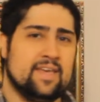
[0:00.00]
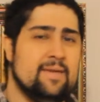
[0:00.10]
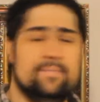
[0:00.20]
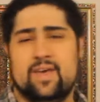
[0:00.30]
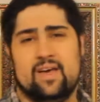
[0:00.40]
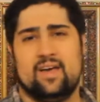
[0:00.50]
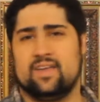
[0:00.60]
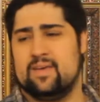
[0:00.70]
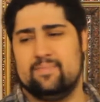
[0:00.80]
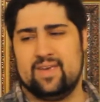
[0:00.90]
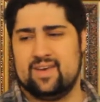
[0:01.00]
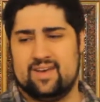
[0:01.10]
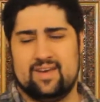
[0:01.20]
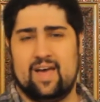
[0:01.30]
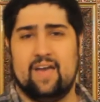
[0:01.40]
Give me
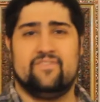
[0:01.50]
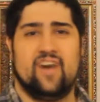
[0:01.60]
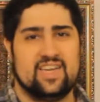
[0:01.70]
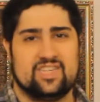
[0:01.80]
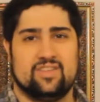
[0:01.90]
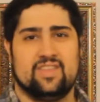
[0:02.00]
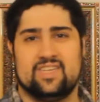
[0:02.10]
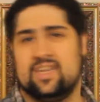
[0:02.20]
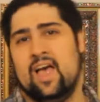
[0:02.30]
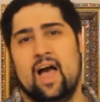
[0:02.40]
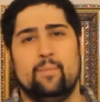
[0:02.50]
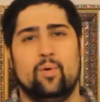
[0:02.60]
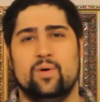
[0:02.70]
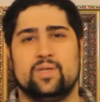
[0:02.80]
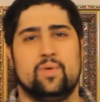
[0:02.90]
a advice on this. I'm
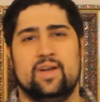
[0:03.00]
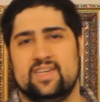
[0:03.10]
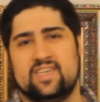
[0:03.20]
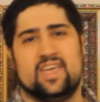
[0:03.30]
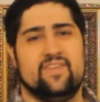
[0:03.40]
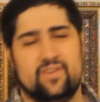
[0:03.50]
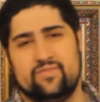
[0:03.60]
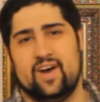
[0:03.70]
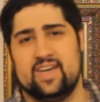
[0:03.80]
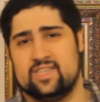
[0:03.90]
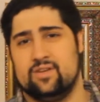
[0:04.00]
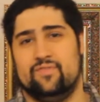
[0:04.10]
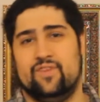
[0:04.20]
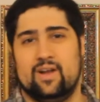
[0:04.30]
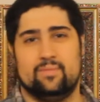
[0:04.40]
always willing to give advice to
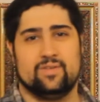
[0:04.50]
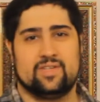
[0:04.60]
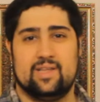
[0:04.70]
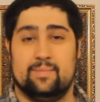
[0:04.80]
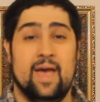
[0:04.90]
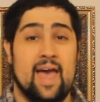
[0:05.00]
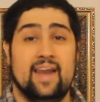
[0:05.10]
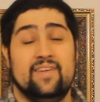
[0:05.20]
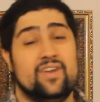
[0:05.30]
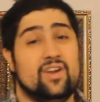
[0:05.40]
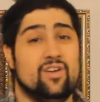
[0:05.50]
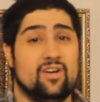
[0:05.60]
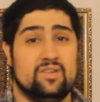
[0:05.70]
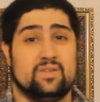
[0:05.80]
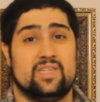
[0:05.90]
a fellow Muslim, and even a
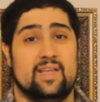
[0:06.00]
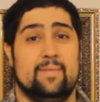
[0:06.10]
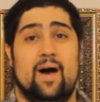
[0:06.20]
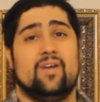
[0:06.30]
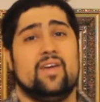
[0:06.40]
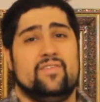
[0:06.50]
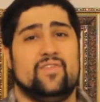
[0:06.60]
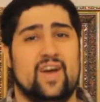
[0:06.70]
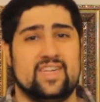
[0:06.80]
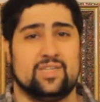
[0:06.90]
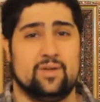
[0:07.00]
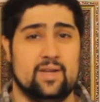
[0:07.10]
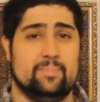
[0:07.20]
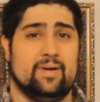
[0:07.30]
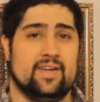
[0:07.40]
non-Muslim. I'll give advice to
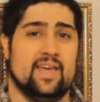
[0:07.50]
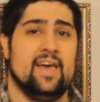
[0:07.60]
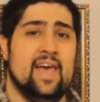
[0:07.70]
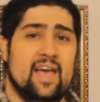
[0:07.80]
anybody.